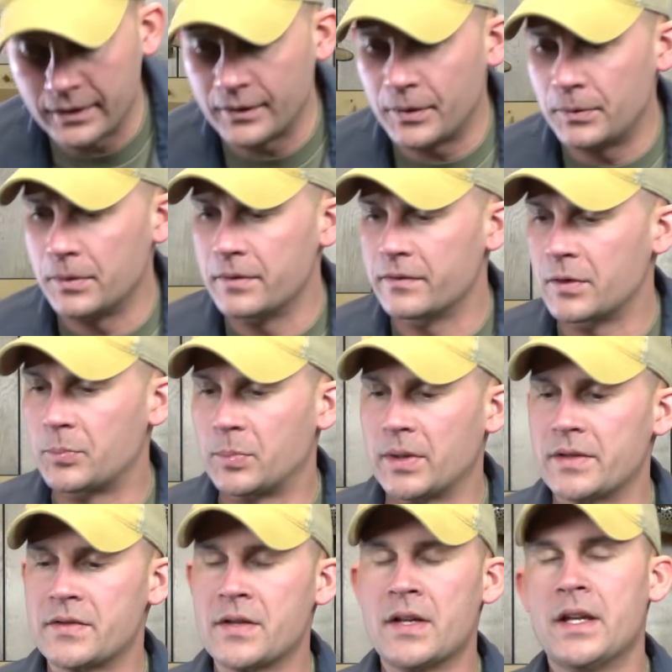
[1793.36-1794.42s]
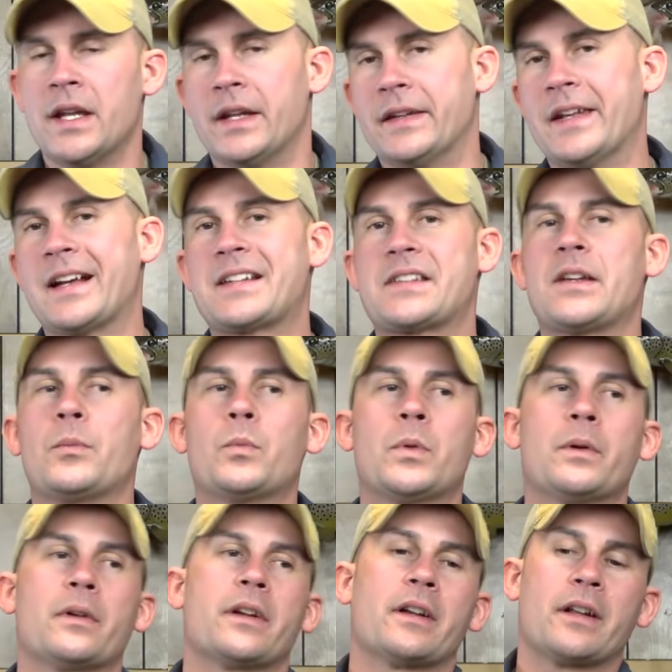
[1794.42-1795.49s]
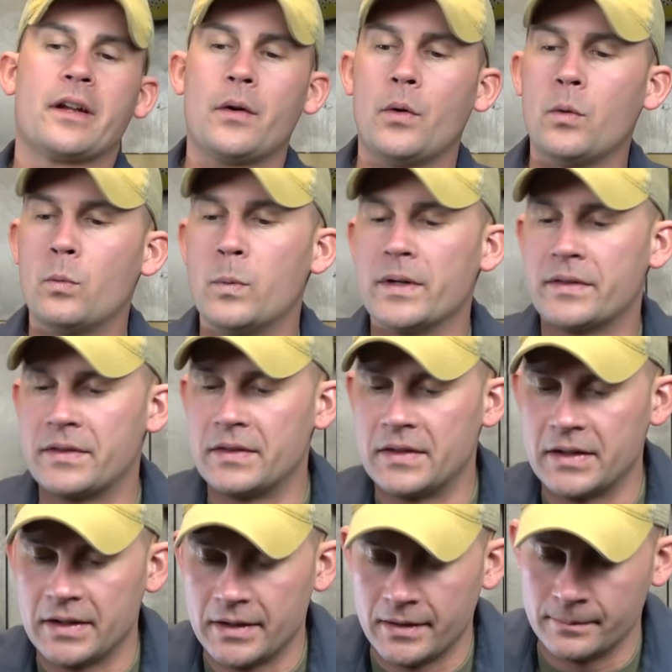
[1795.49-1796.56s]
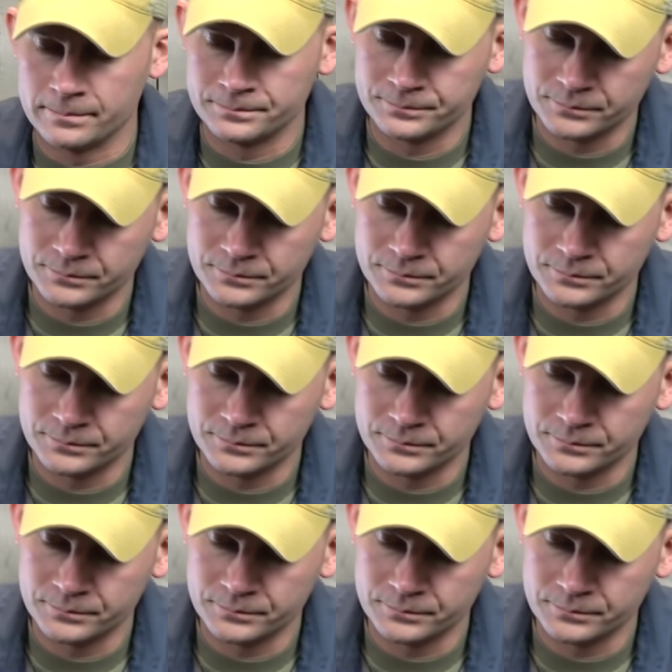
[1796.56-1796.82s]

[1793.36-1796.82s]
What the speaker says: got it all over the place. Next up, we're gonna go with the